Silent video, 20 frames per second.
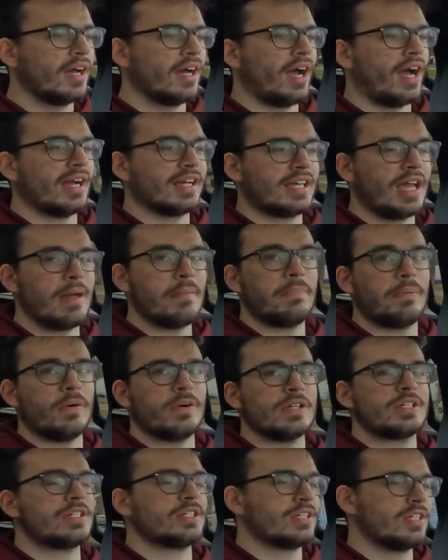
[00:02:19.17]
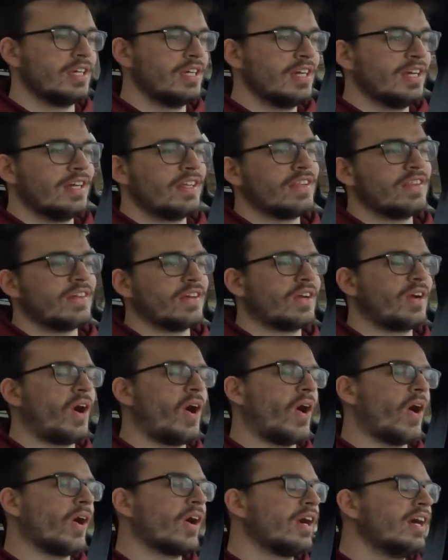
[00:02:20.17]
I can push the
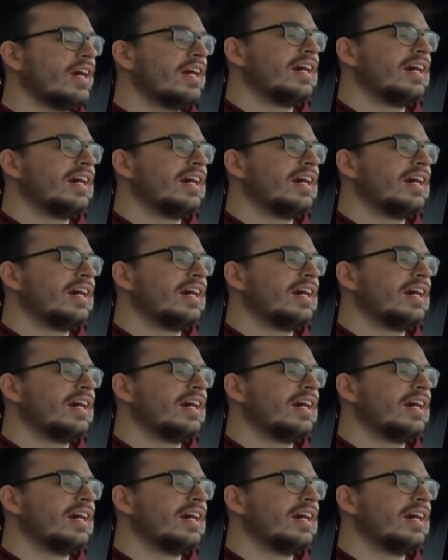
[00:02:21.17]
car.